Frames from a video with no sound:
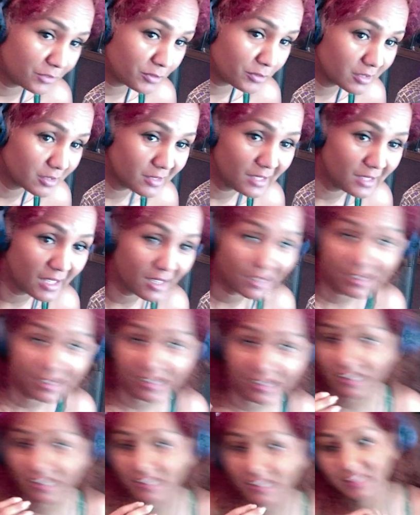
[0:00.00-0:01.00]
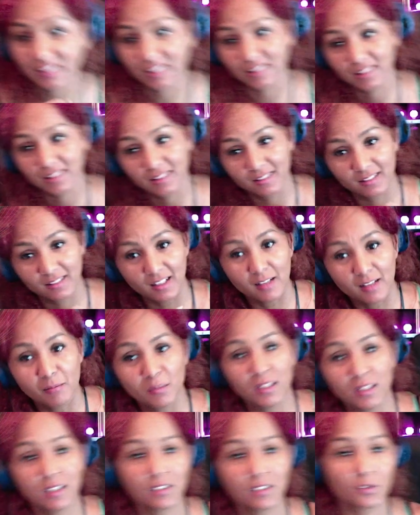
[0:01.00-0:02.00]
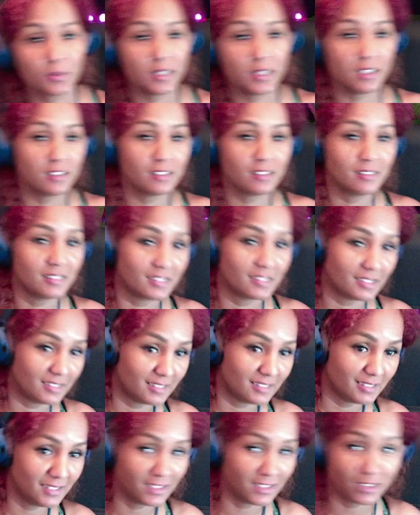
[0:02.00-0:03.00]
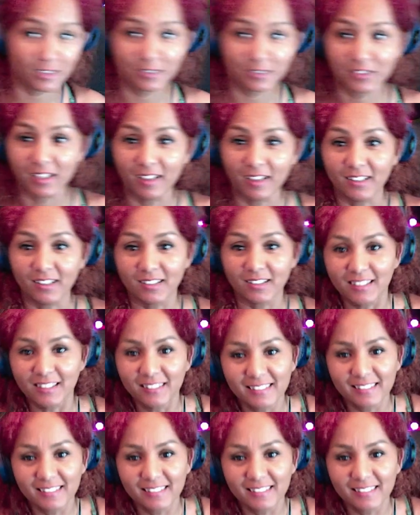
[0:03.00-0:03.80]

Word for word: you don't like it, just send me a green love heart.